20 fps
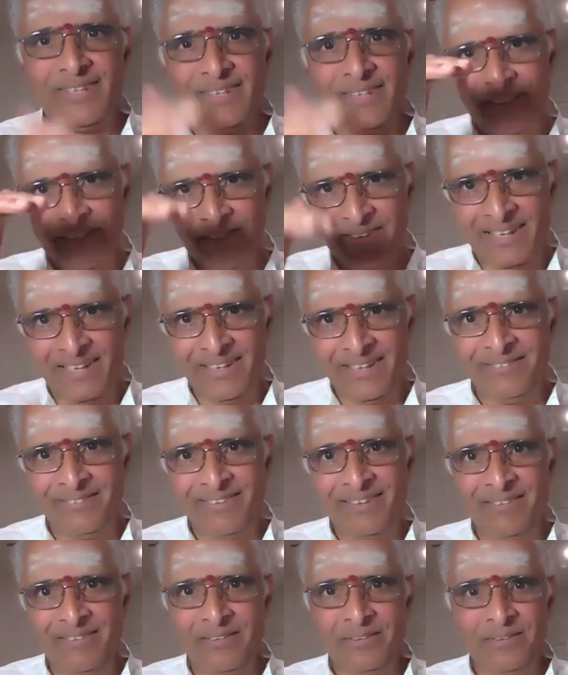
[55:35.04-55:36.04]
the dual
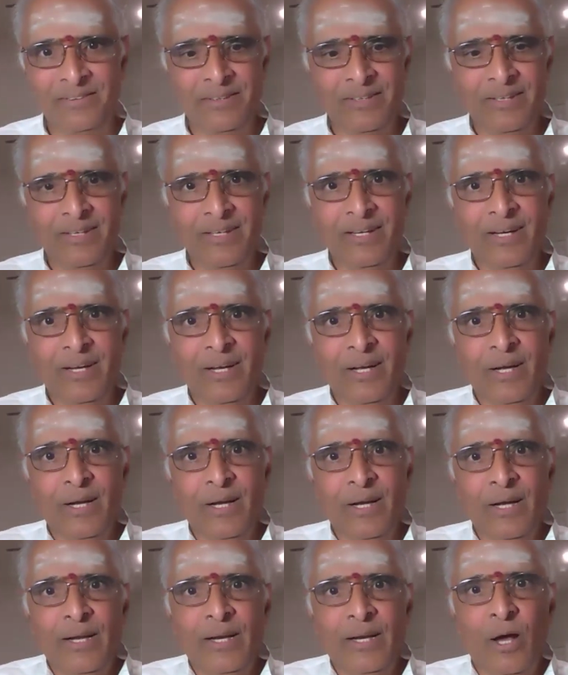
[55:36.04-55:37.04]
individual.
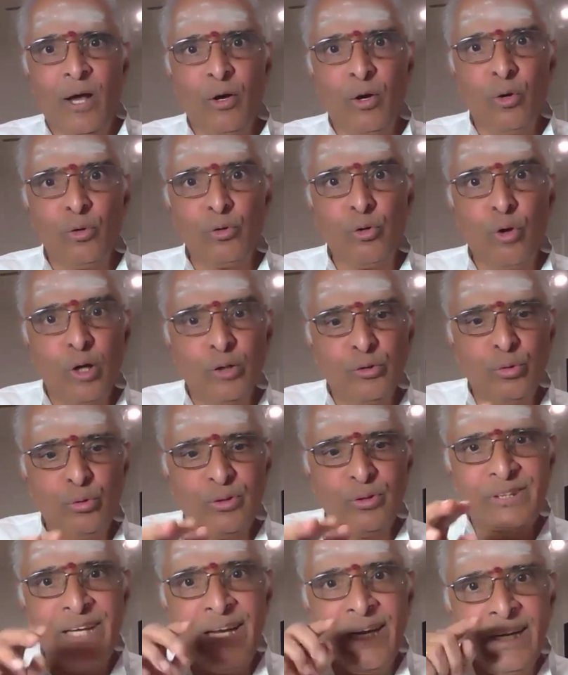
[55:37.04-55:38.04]
Now, those
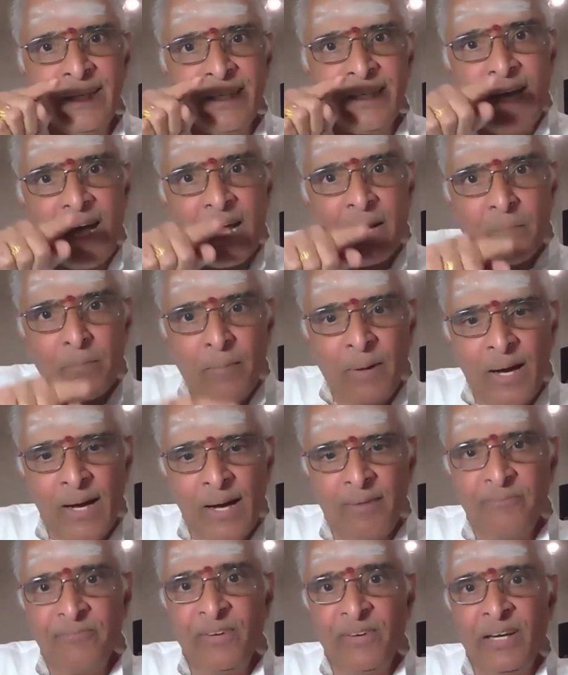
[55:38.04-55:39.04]
who think
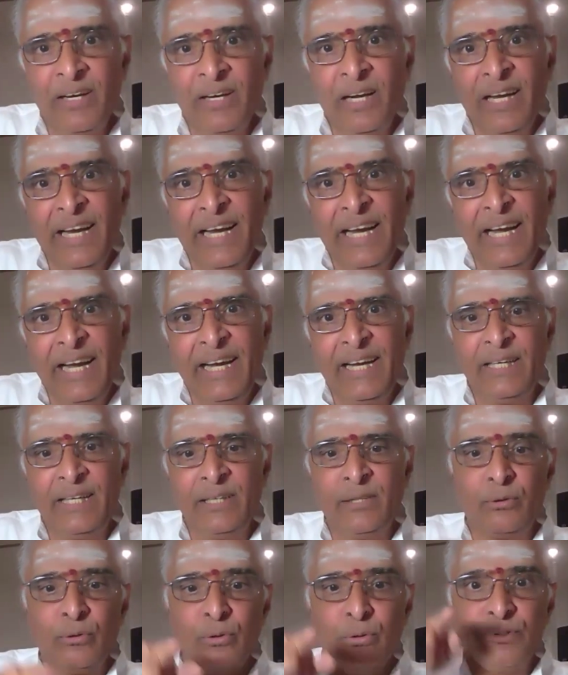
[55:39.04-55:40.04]
karma will lead
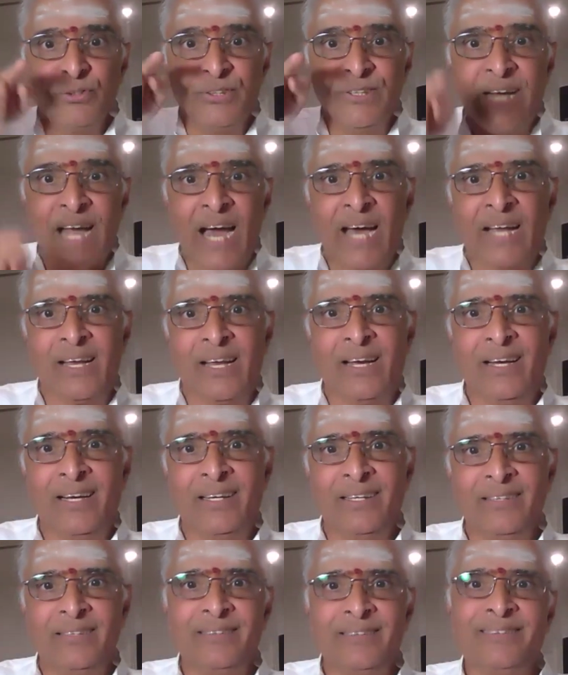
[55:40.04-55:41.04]
into
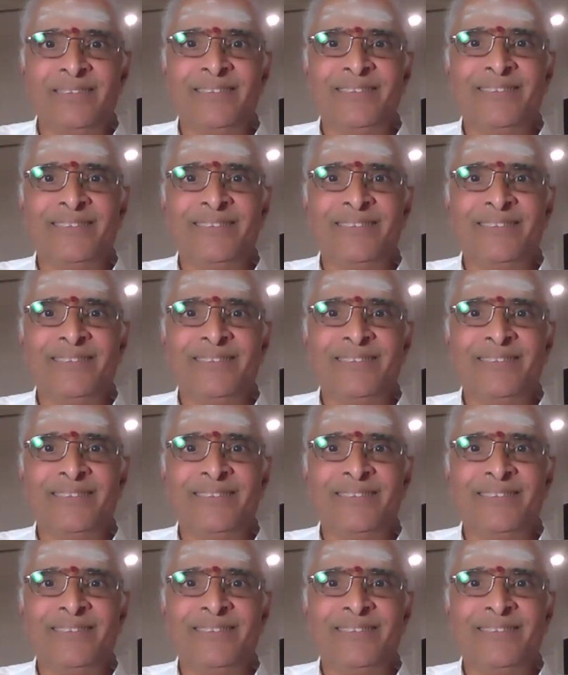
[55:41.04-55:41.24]
jnana